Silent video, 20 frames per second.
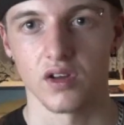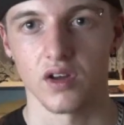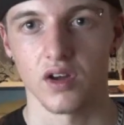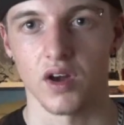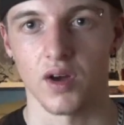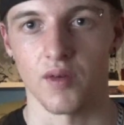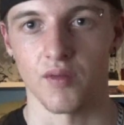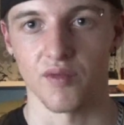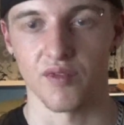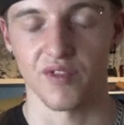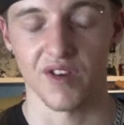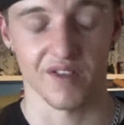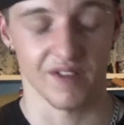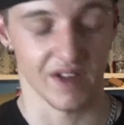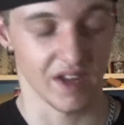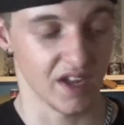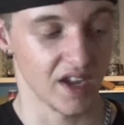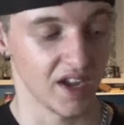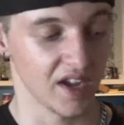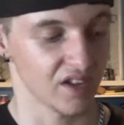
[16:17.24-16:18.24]
I'm
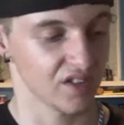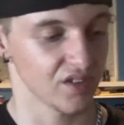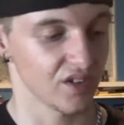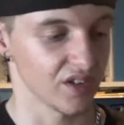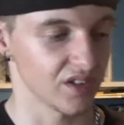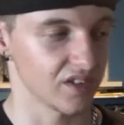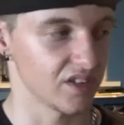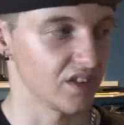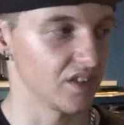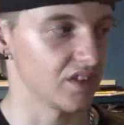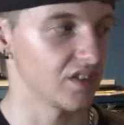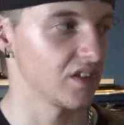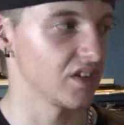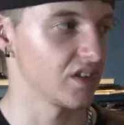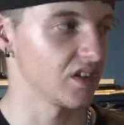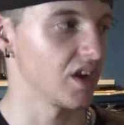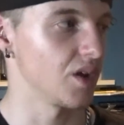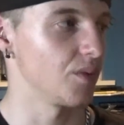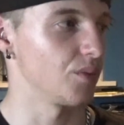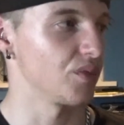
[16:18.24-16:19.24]
very excited to
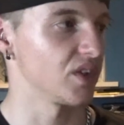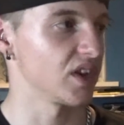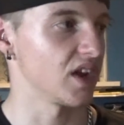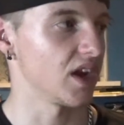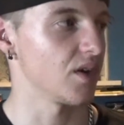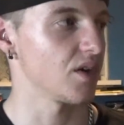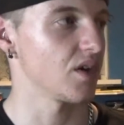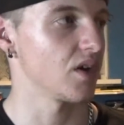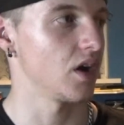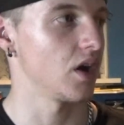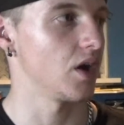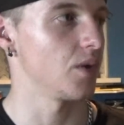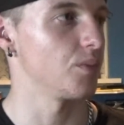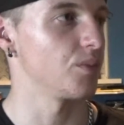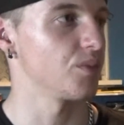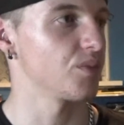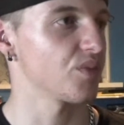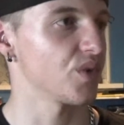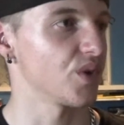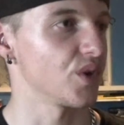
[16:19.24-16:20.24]
come to that
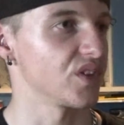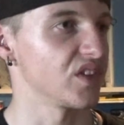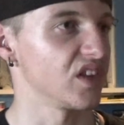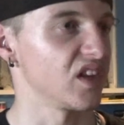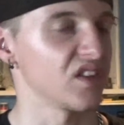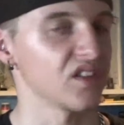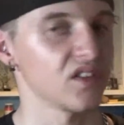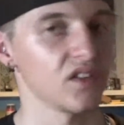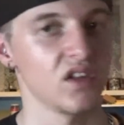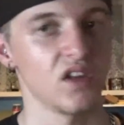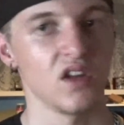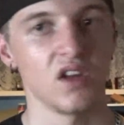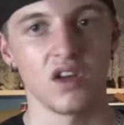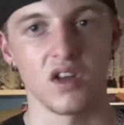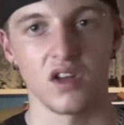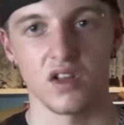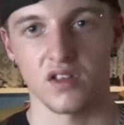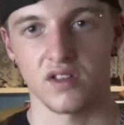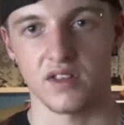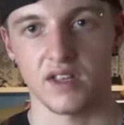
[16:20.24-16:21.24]
process.
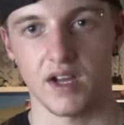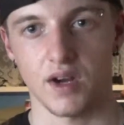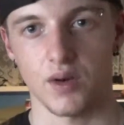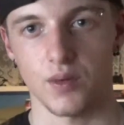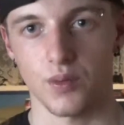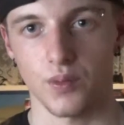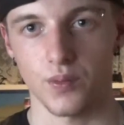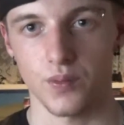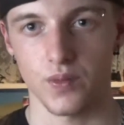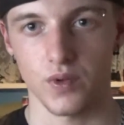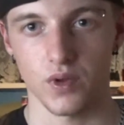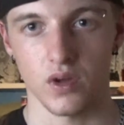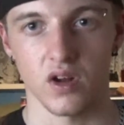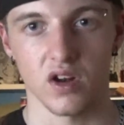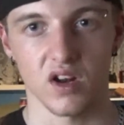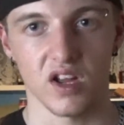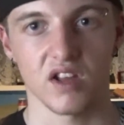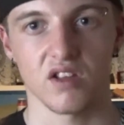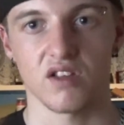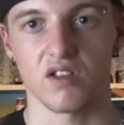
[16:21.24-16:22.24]
Now
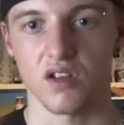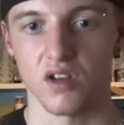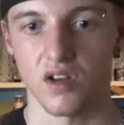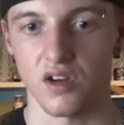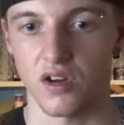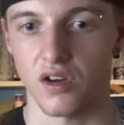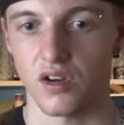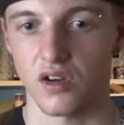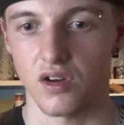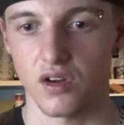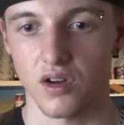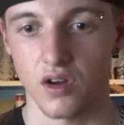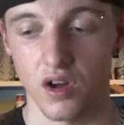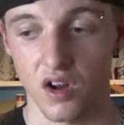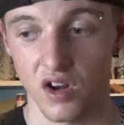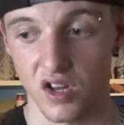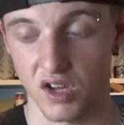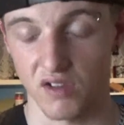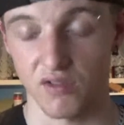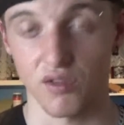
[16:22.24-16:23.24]

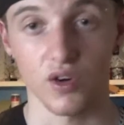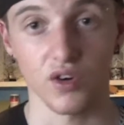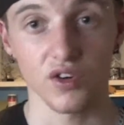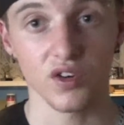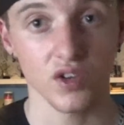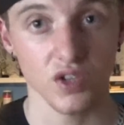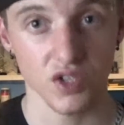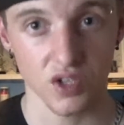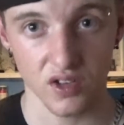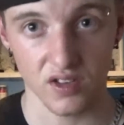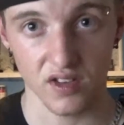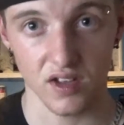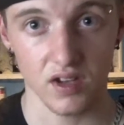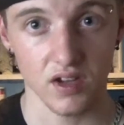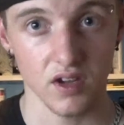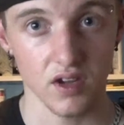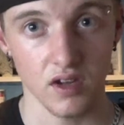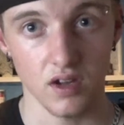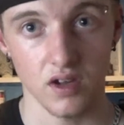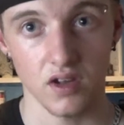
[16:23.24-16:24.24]
earlier on, should
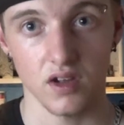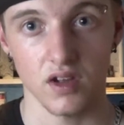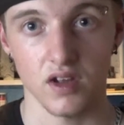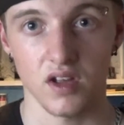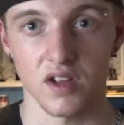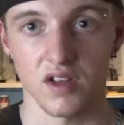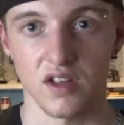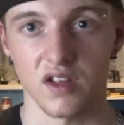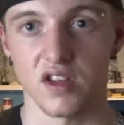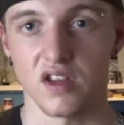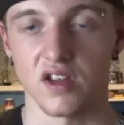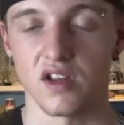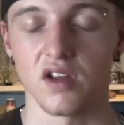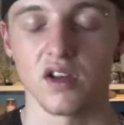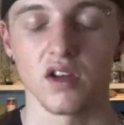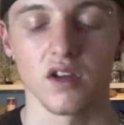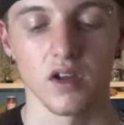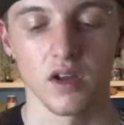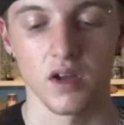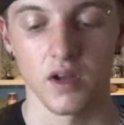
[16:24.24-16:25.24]
say, in the year,
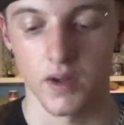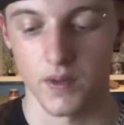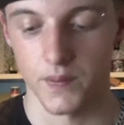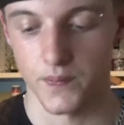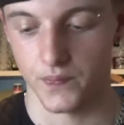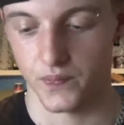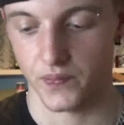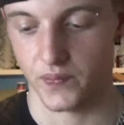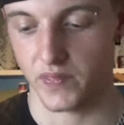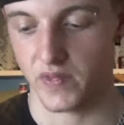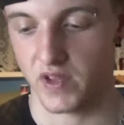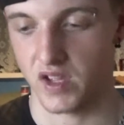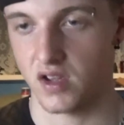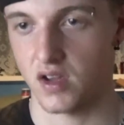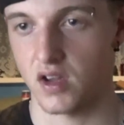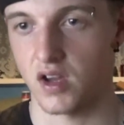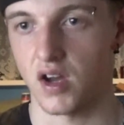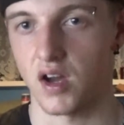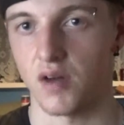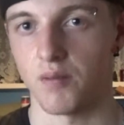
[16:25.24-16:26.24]

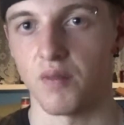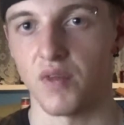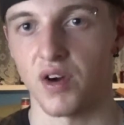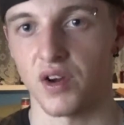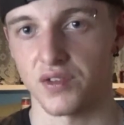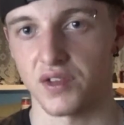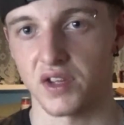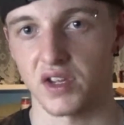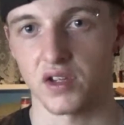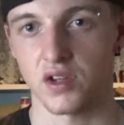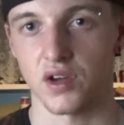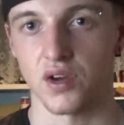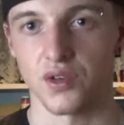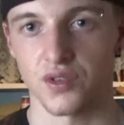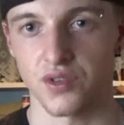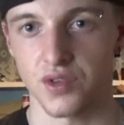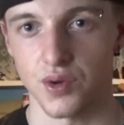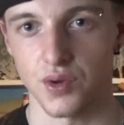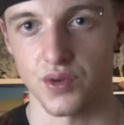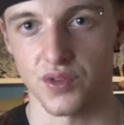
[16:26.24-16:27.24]
I did go
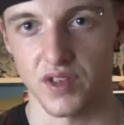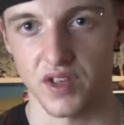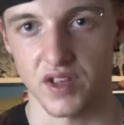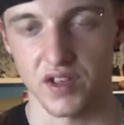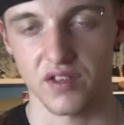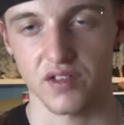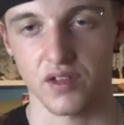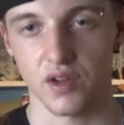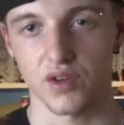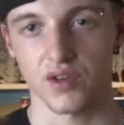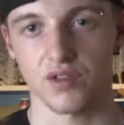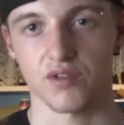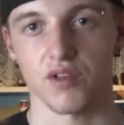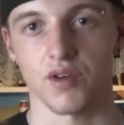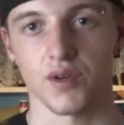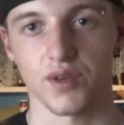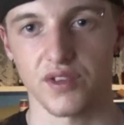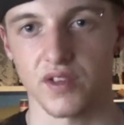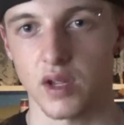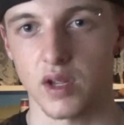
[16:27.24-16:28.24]
to the Stoke
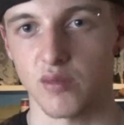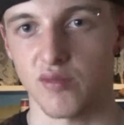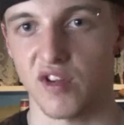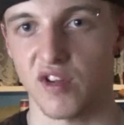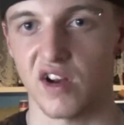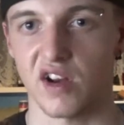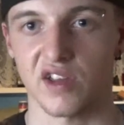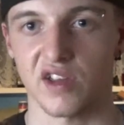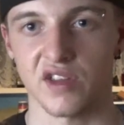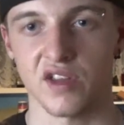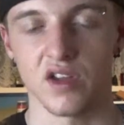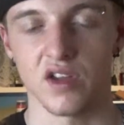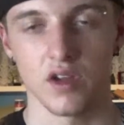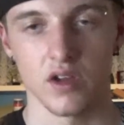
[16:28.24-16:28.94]
Grove Steam Rally